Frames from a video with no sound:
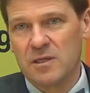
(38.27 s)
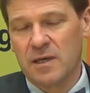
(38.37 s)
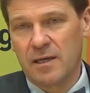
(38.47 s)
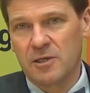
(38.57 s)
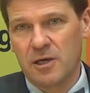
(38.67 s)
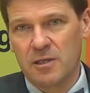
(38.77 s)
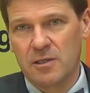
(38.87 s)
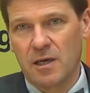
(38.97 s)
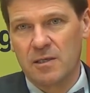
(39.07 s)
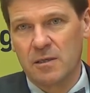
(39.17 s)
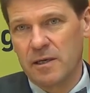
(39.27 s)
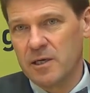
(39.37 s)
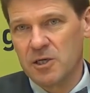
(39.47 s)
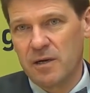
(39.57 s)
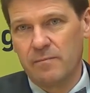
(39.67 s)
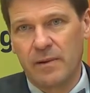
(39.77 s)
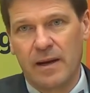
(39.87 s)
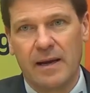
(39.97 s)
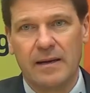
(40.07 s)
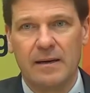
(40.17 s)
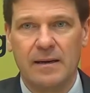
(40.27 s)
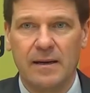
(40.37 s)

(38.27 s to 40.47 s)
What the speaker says: such as leadership and